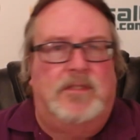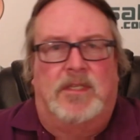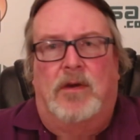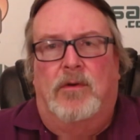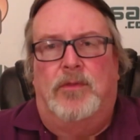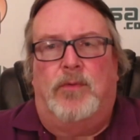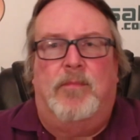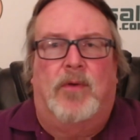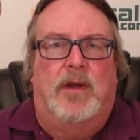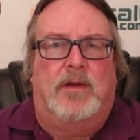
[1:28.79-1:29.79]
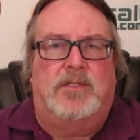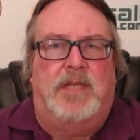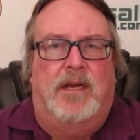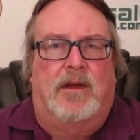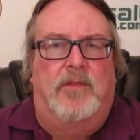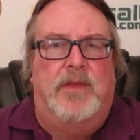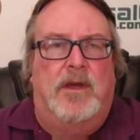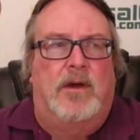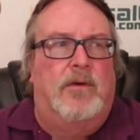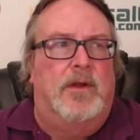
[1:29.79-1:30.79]
as the 0-3 Broncos take on the
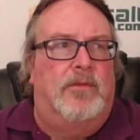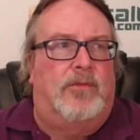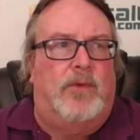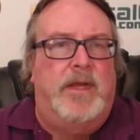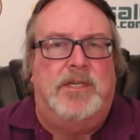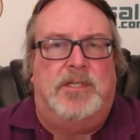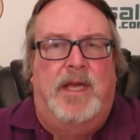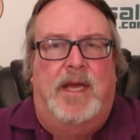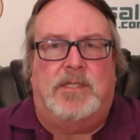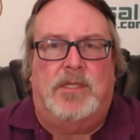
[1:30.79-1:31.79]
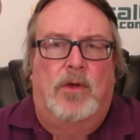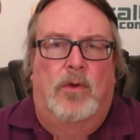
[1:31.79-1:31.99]
0-3 Jets.